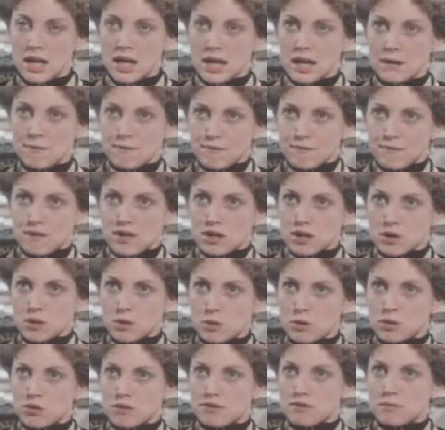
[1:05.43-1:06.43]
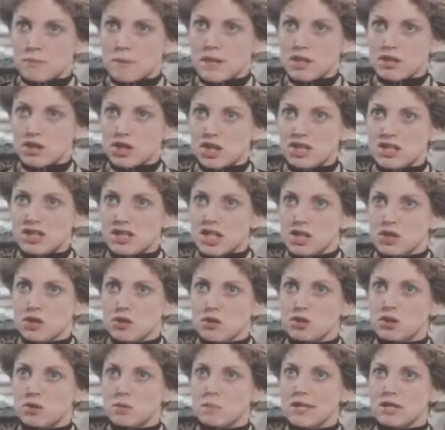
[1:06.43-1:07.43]
If this sort of speech
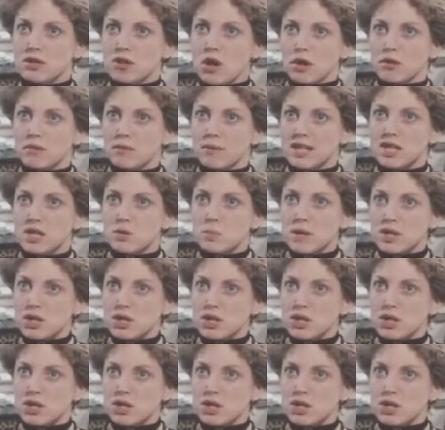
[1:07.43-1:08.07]
continues to be tolerated,